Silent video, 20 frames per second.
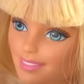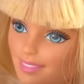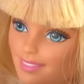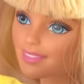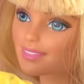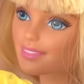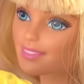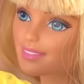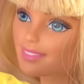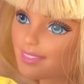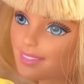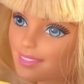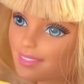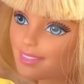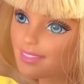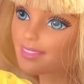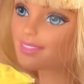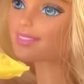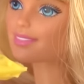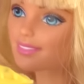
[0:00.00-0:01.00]
thank you,
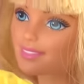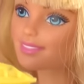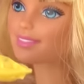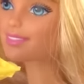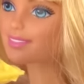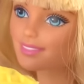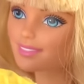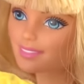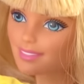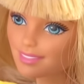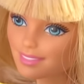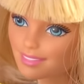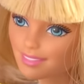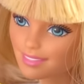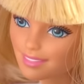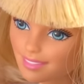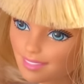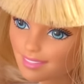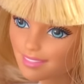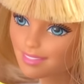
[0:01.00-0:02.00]
Stacie. These are
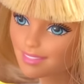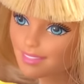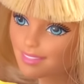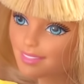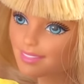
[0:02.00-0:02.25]
delicious.